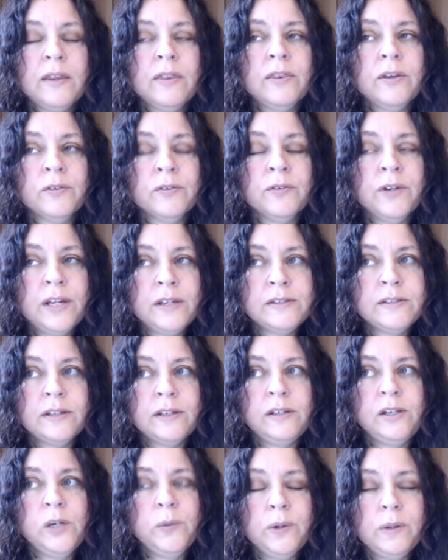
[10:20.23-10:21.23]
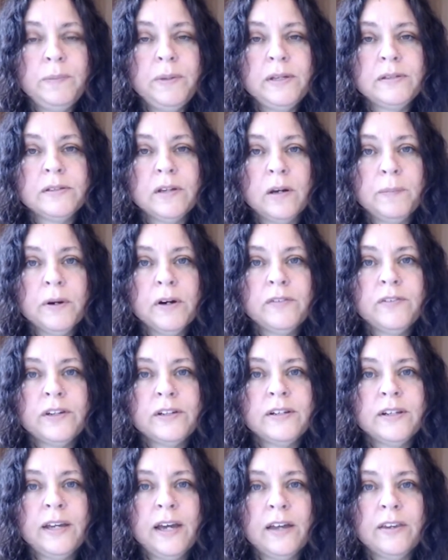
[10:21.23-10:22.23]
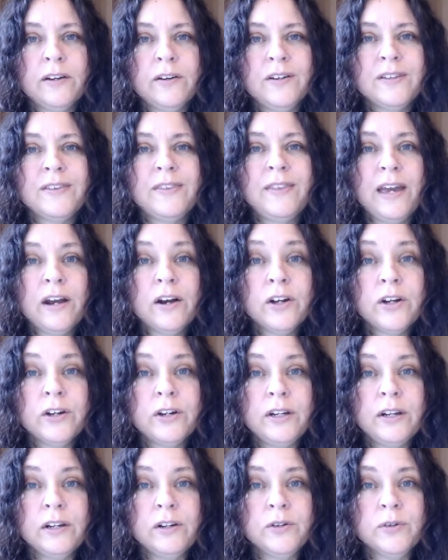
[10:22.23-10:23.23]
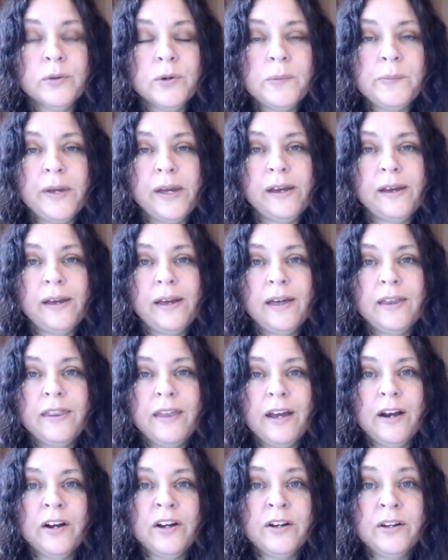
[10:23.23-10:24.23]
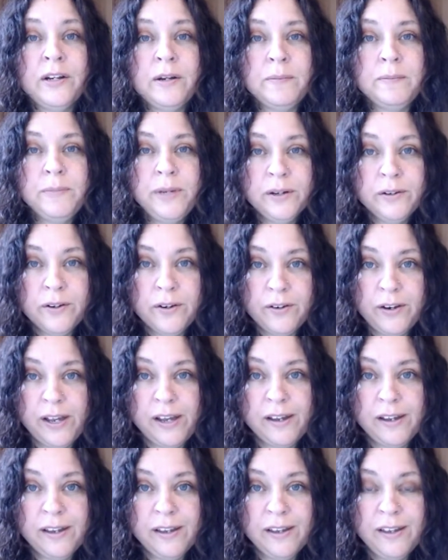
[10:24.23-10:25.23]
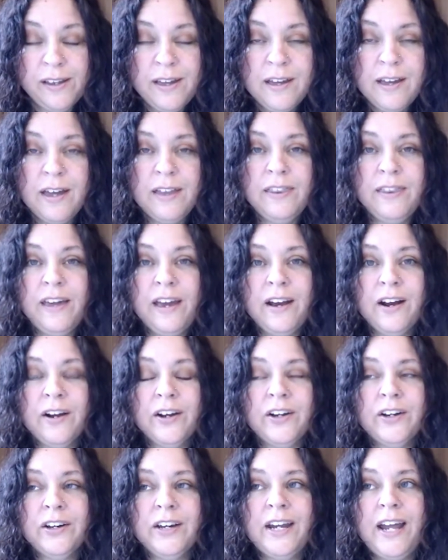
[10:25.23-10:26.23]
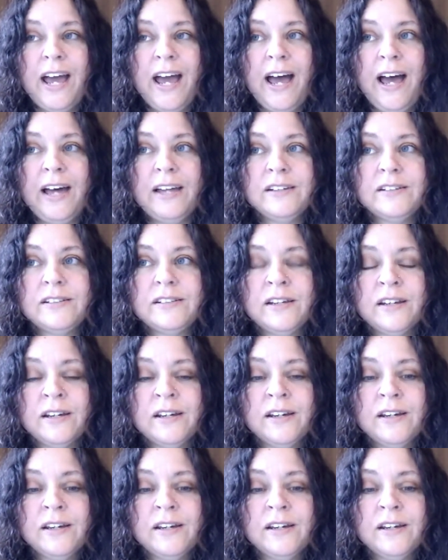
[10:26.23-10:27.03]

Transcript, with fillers: The reason you would be so perfect together is they are good at grooming. They are good at mirroring, and they are good at,